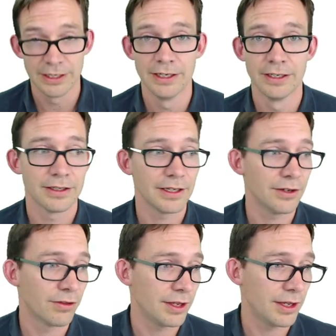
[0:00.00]
is
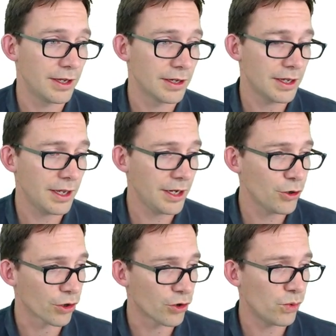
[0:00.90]
the king or
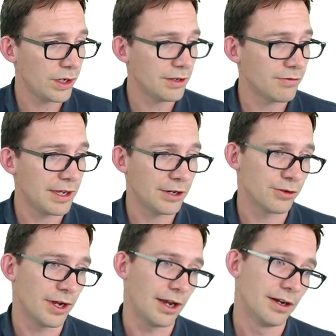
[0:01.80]
queen of the
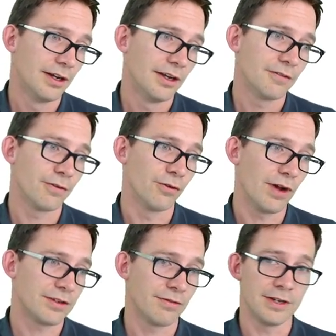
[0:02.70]
internet for the
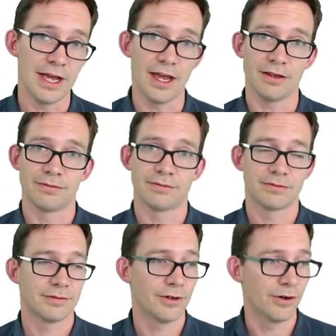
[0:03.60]
rest of the day.
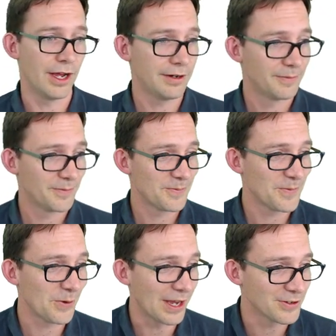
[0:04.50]
All right?
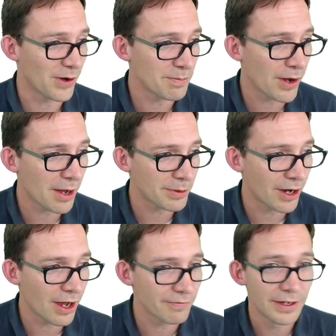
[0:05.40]
Okay, so I'm popping
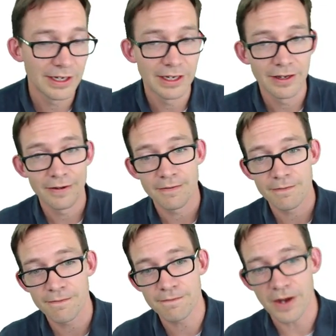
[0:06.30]
off.
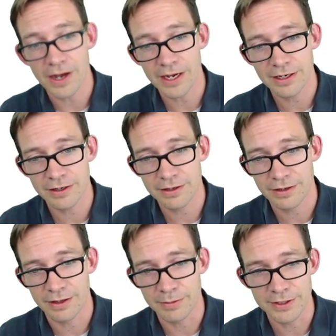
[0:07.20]
Find
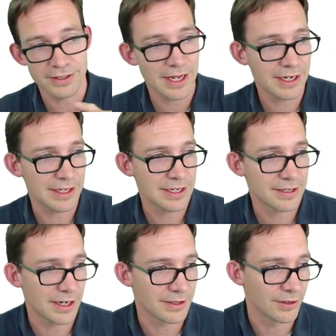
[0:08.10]
the mistake in this
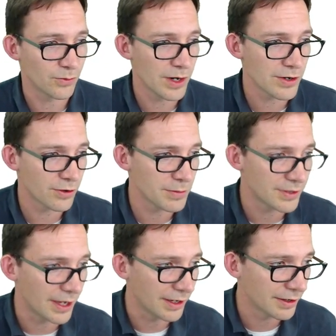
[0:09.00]
sentence. Where's the mistake?